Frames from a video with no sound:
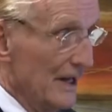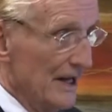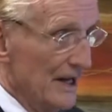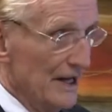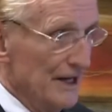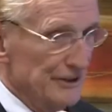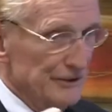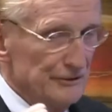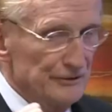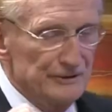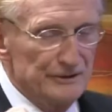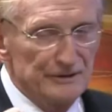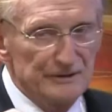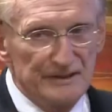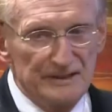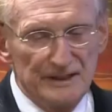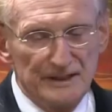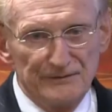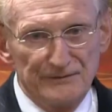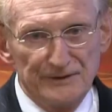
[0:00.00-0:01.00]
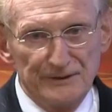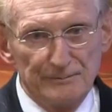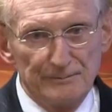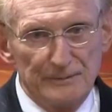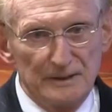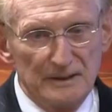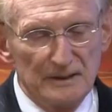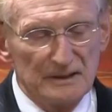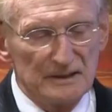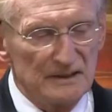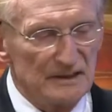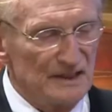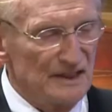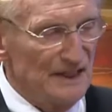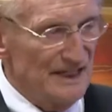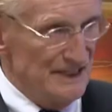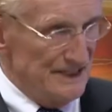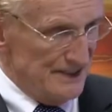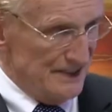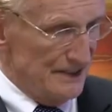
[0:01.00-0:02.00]
And you could give him
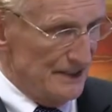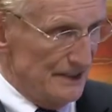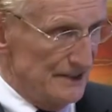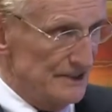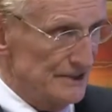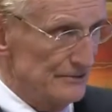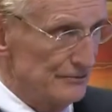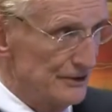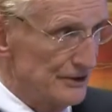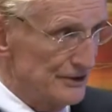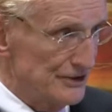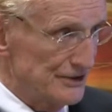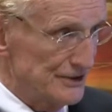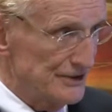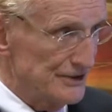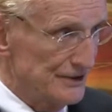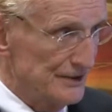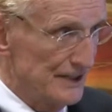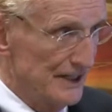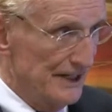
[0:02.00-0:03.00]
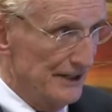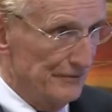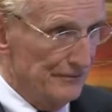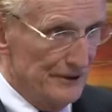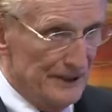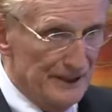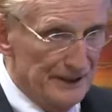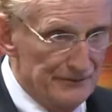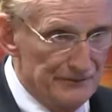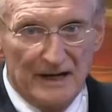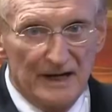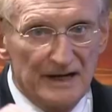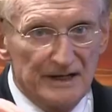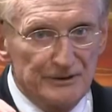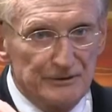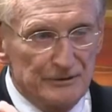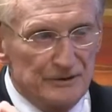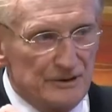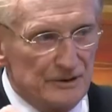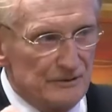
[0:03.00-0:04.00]
Lasix, which is a diuretic,
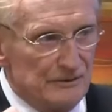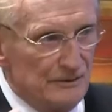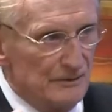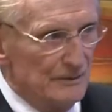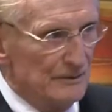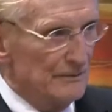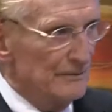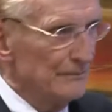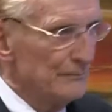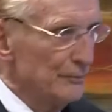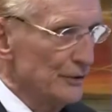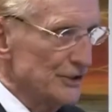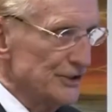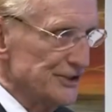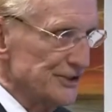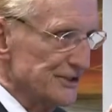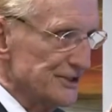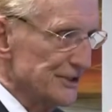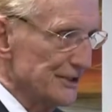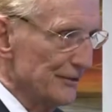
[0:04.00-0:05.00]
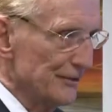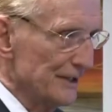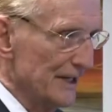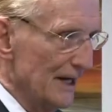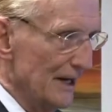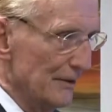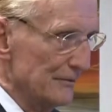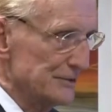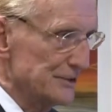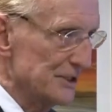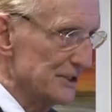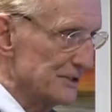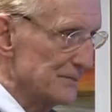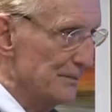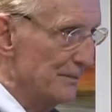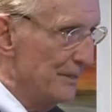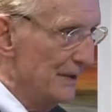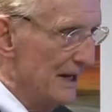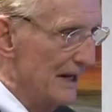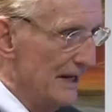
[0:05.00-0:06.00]
and you could push the stone out just
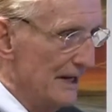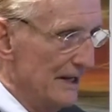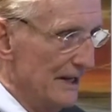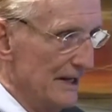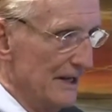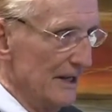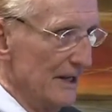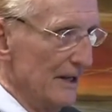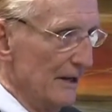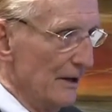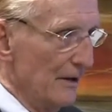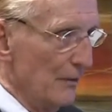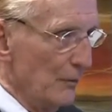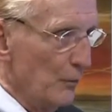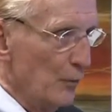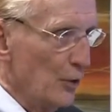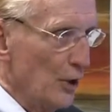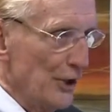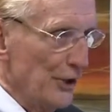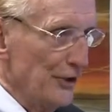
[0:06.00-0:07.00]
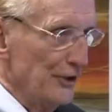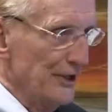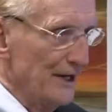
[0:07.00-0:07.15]
by water